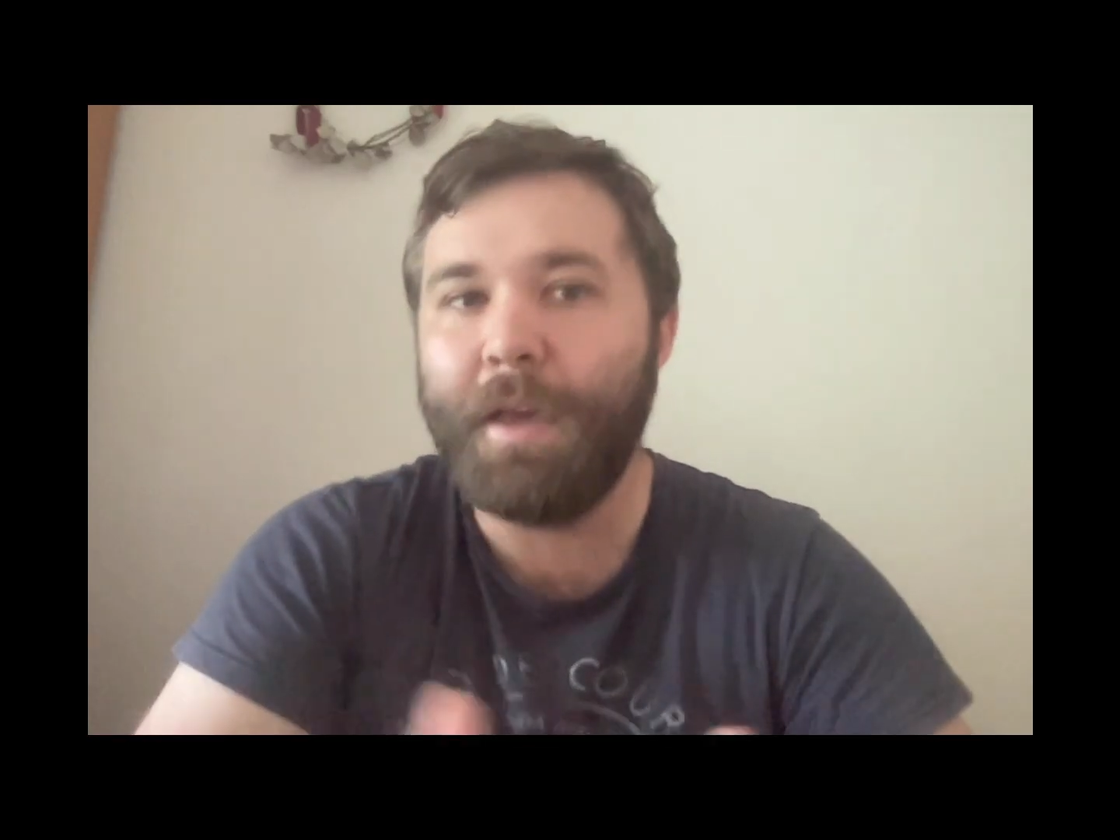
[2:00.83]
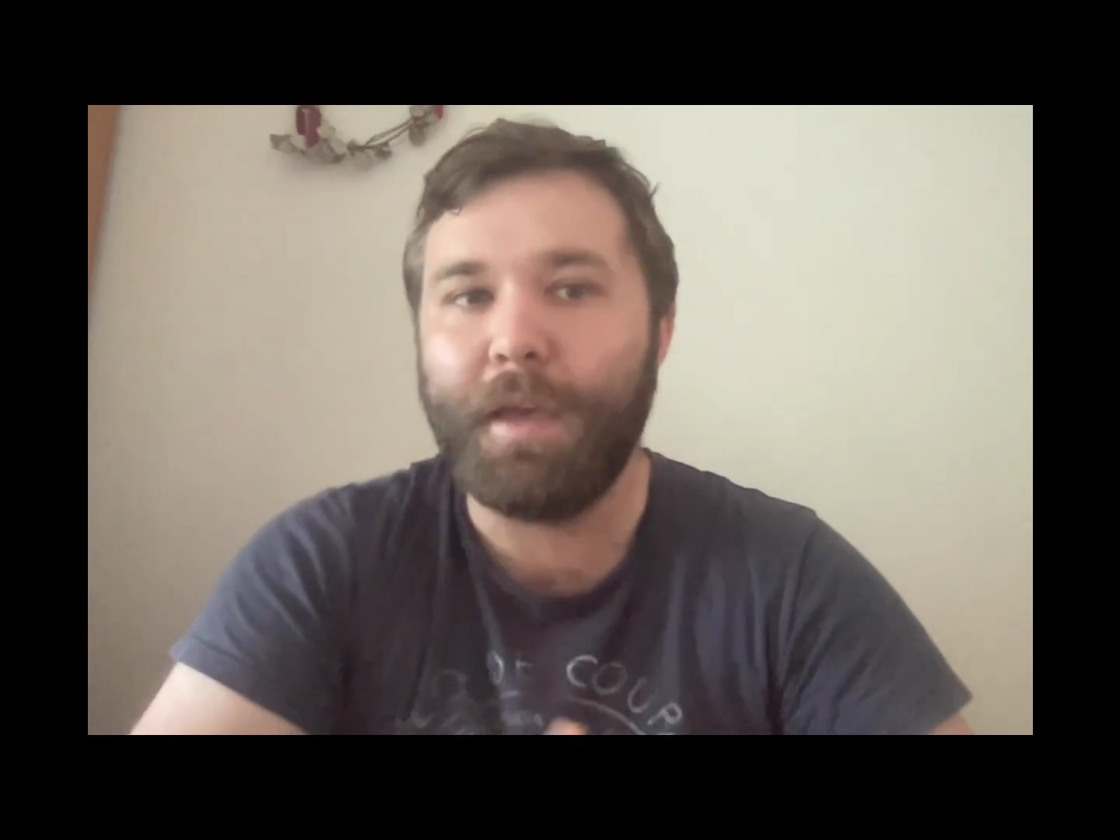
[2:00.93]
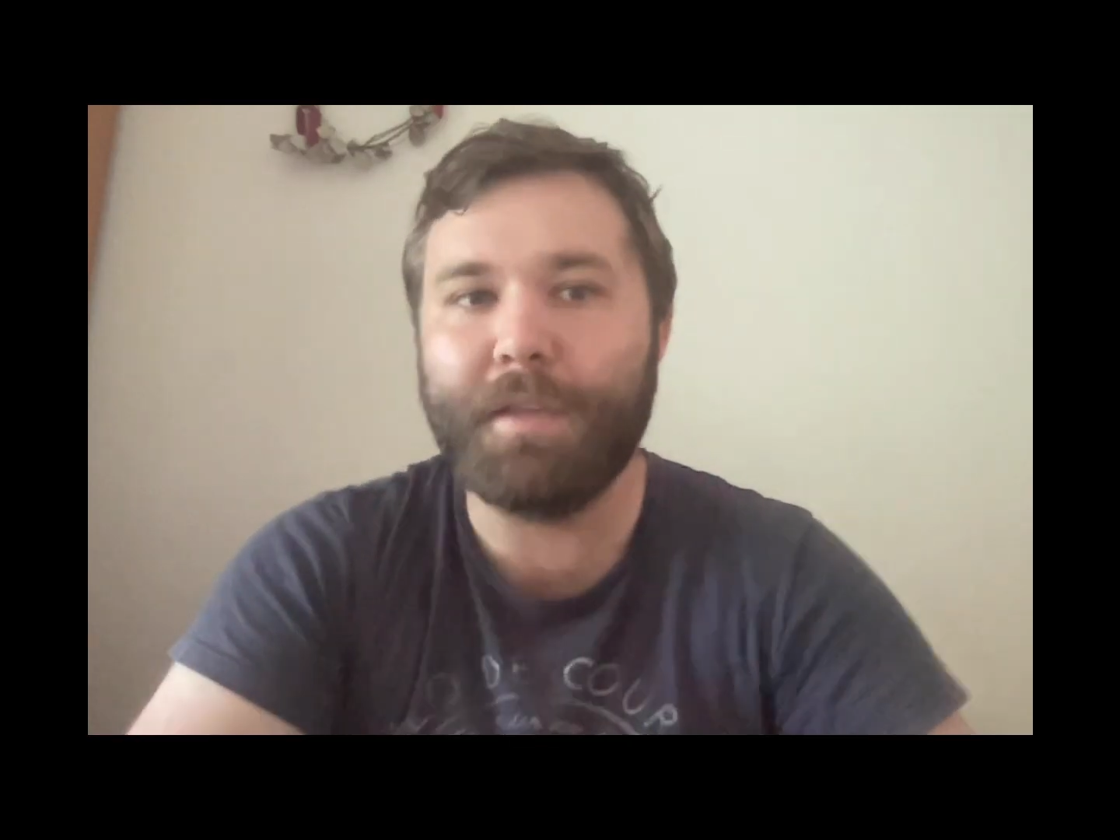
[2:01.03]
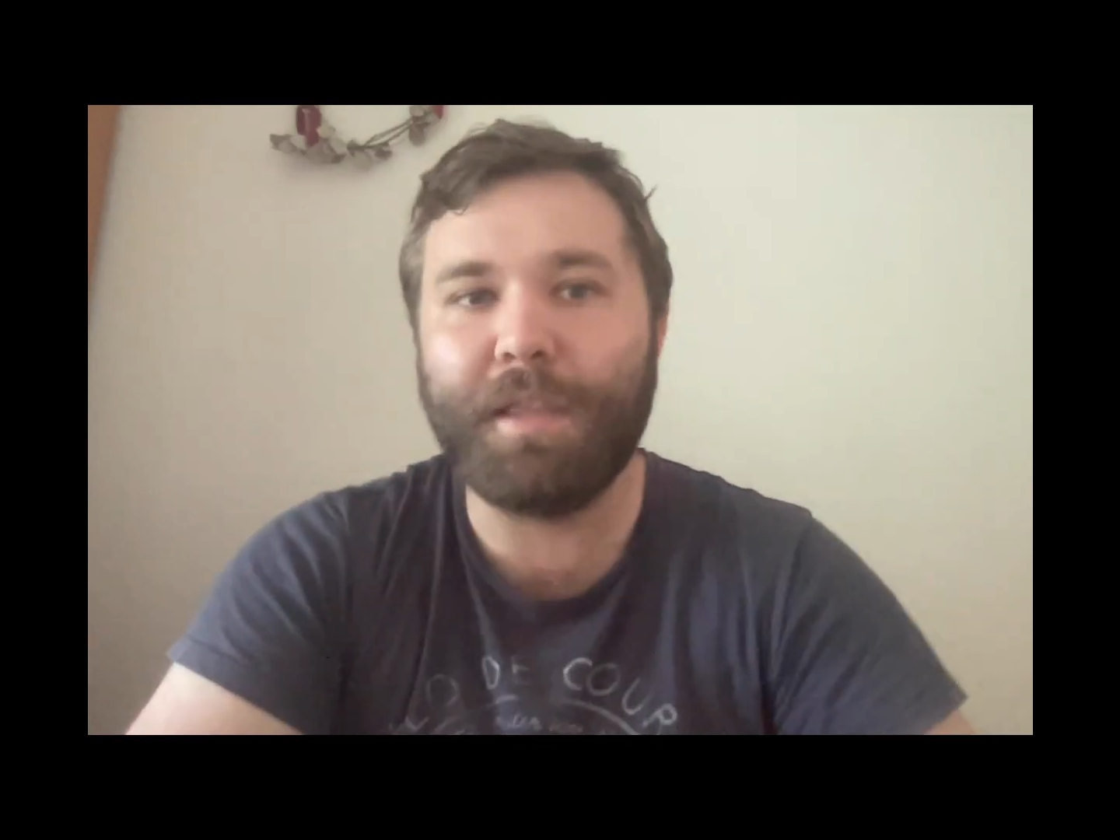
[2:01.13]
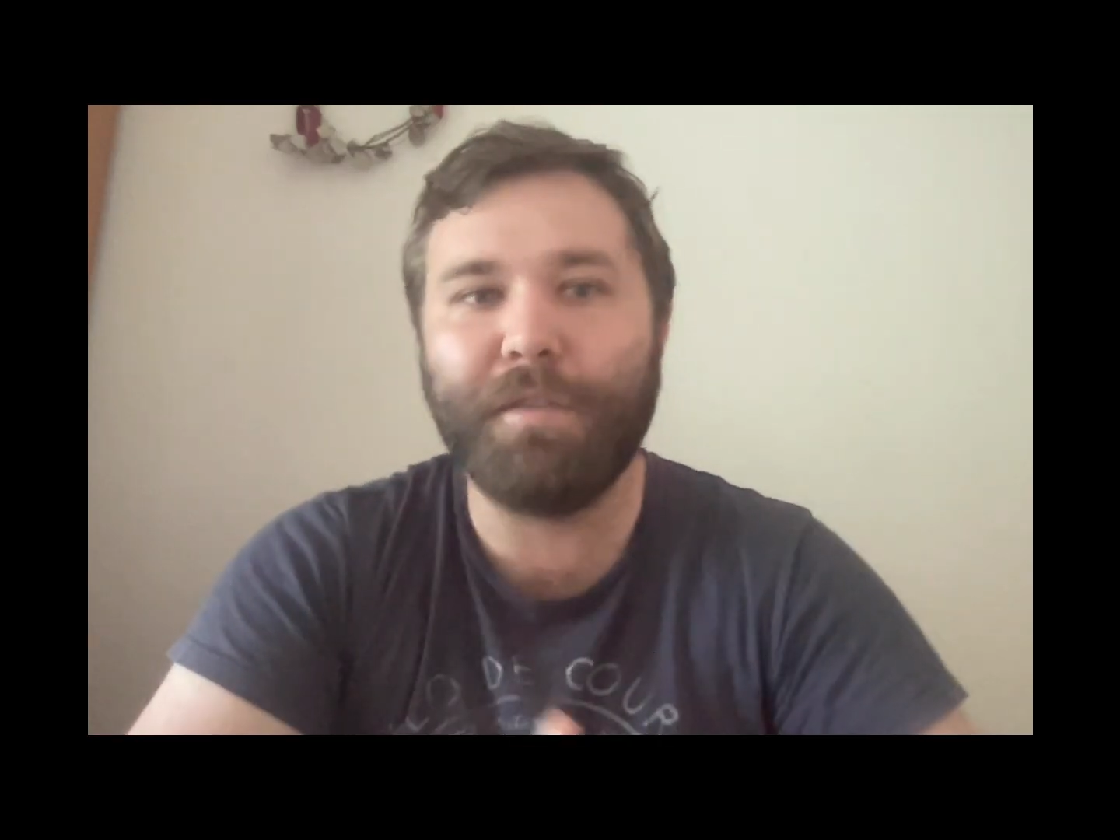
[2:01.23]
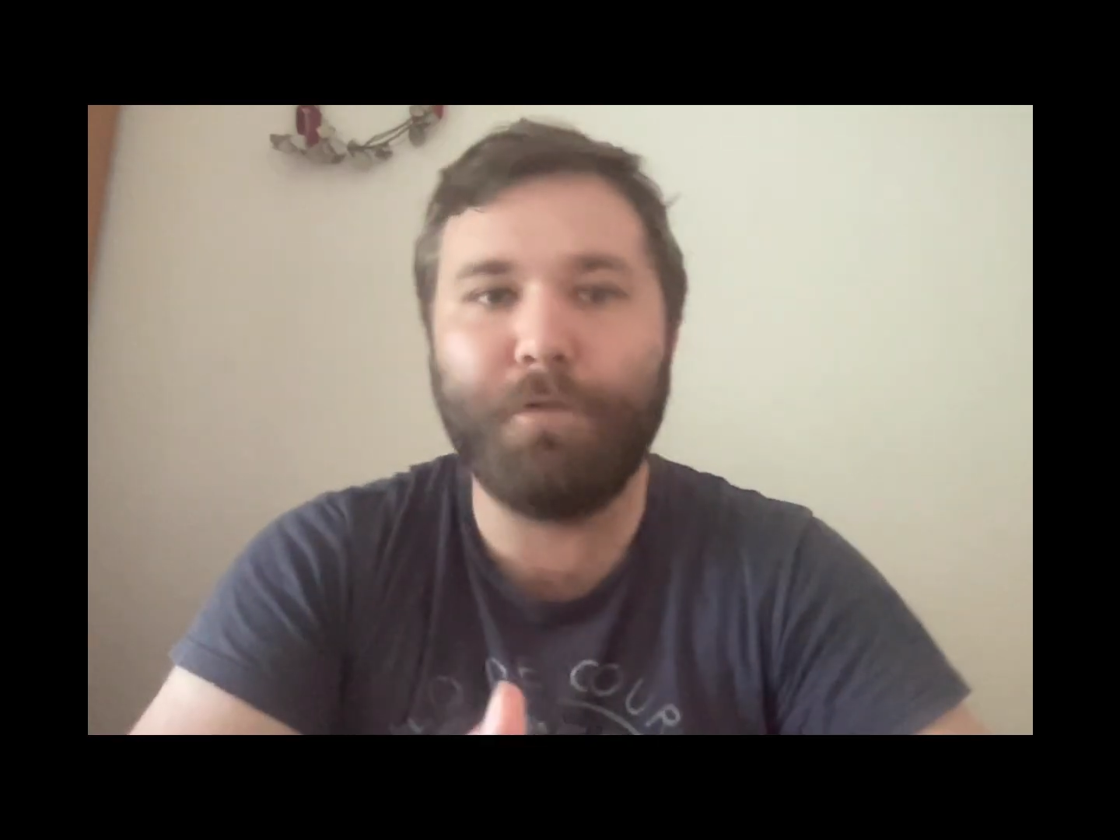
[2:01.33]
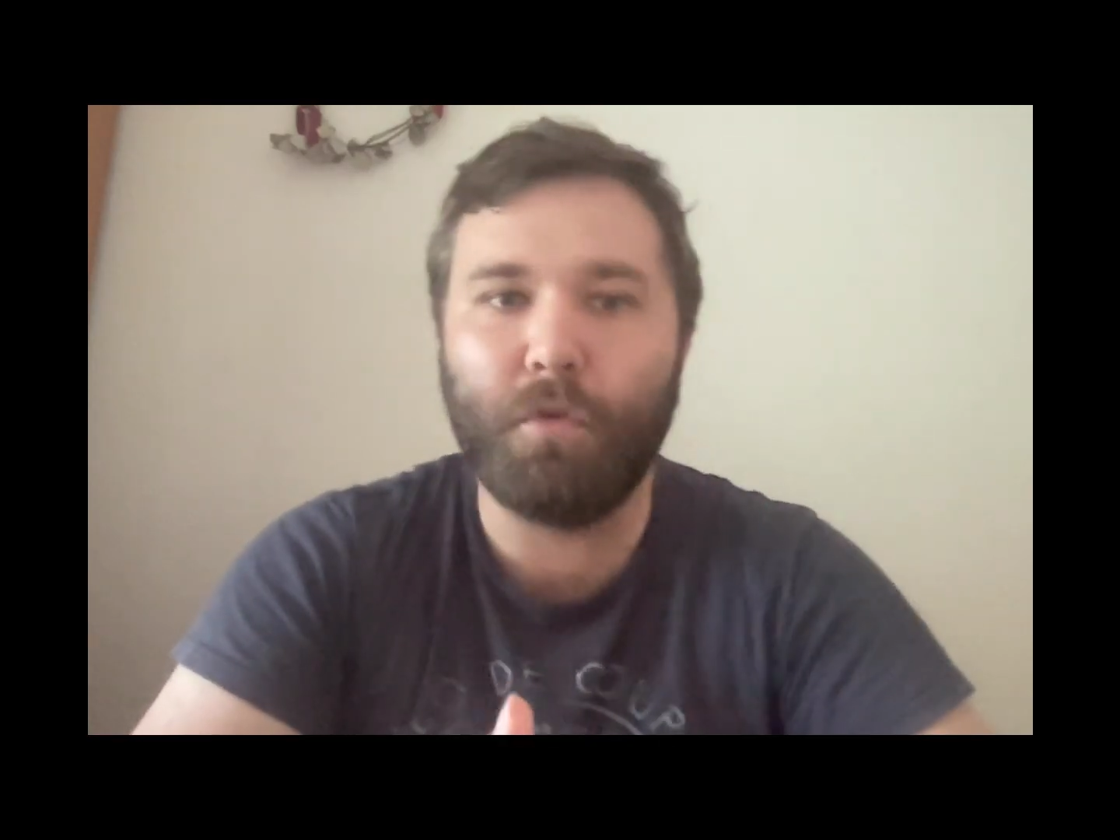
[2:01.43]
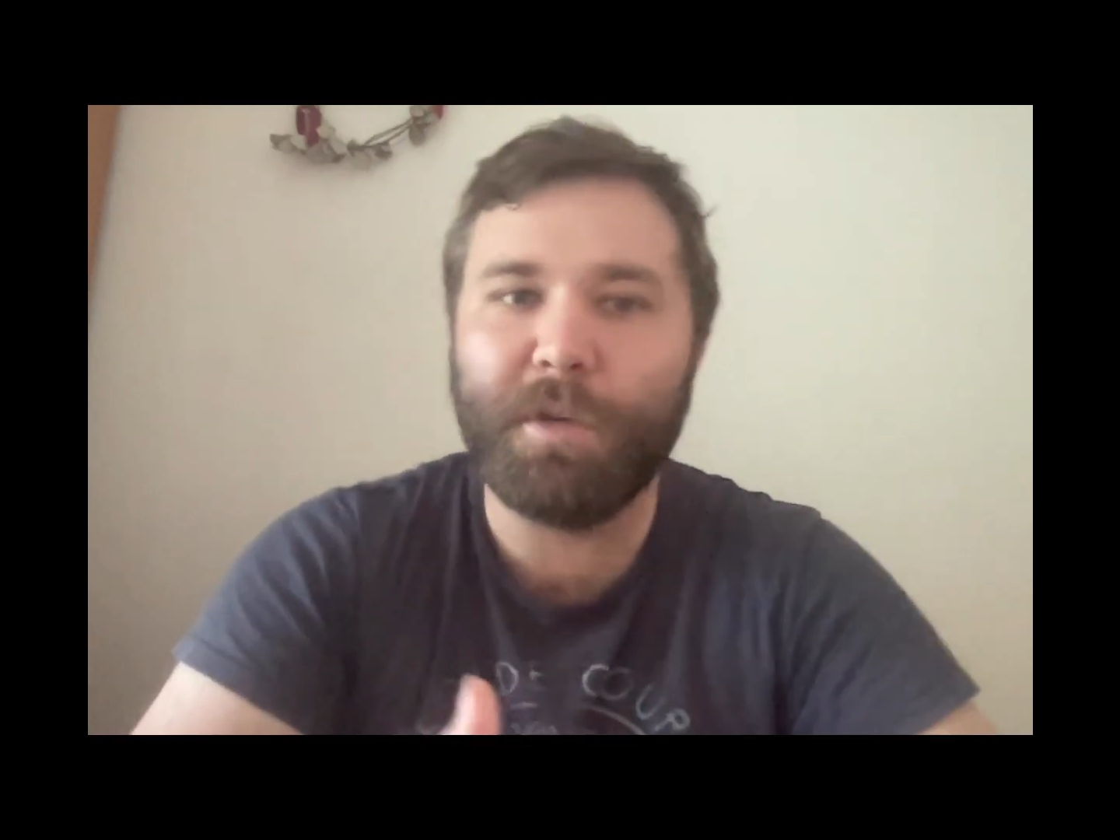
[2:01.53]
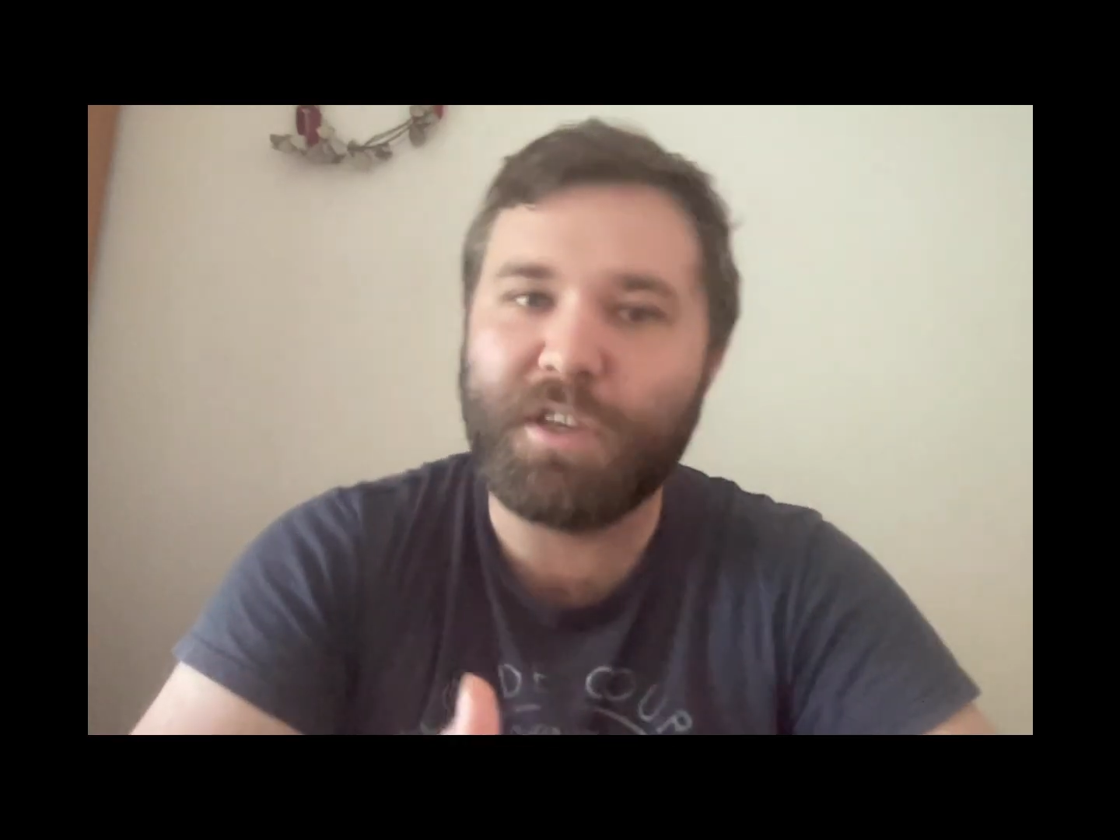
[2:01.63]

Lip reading: is that the former